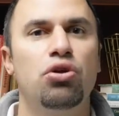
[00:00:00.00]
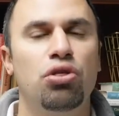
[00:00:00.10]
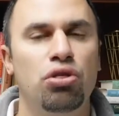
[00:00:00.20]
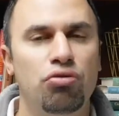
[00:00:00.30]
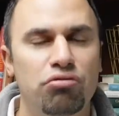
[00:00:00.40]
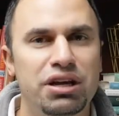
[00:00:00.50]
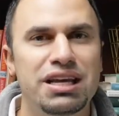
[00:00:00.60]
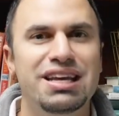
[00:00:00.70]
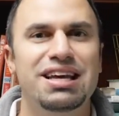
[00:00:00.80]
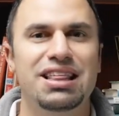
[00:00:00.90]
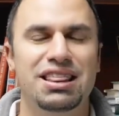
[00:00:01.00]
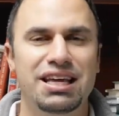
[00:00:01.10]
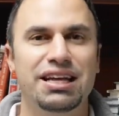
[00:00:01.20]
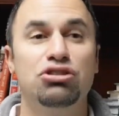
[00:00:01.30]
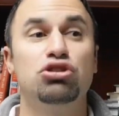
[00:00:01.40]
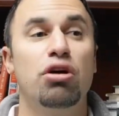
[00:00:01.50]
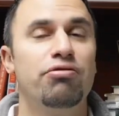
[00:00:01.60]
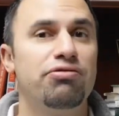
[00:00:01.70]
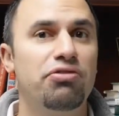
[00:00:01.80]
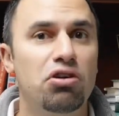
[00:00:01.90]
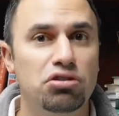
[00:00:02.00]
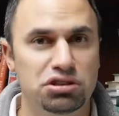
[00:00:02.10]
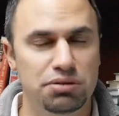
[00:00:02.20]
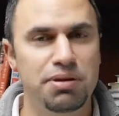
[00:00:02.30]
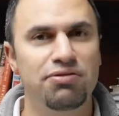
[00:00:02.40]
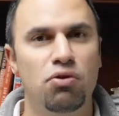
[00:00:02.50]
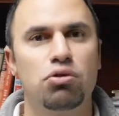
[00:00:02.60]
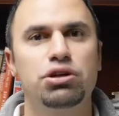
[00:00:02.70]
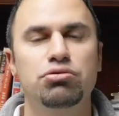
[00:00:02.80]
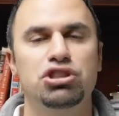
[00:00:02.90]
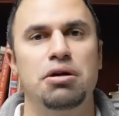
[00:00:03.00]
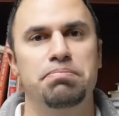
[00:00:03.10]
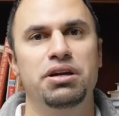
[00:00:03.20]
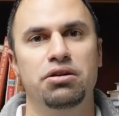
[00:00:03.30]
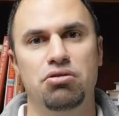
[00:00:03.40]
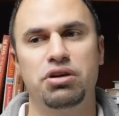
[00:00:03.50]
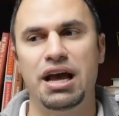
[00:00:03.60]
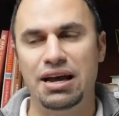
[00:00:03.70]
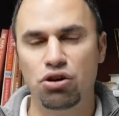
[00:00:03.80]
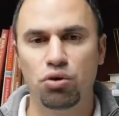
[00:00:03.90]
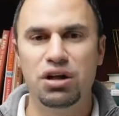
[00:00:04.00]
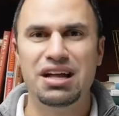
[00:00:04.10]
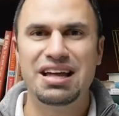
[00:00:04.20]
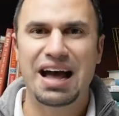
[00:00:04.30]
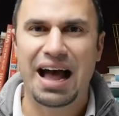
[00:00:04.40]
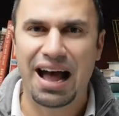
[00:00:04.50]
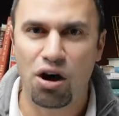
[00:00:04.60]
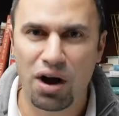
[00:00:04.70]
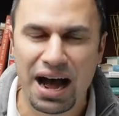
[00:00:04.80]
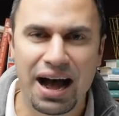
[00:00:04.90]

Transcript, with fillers: 3 things first before you jump in, okay? I know how